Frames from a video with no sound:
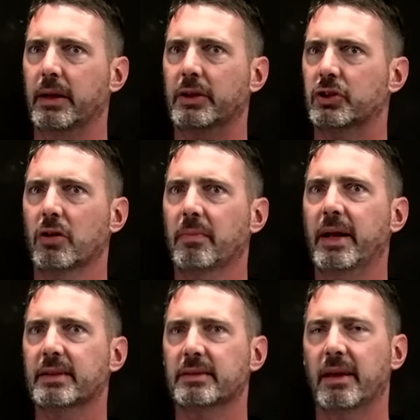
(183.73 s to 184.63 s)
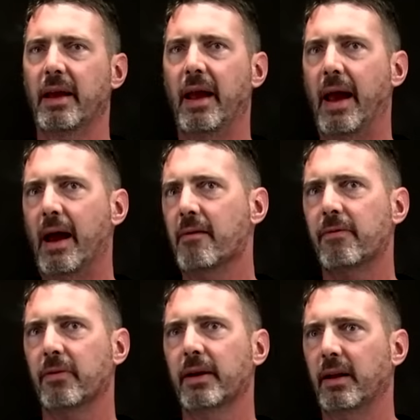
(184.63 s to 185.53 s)
sure makes
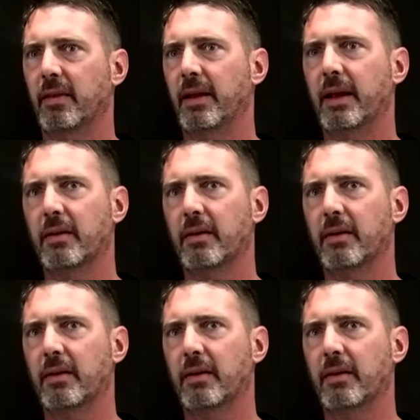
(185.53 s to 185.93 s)
everything in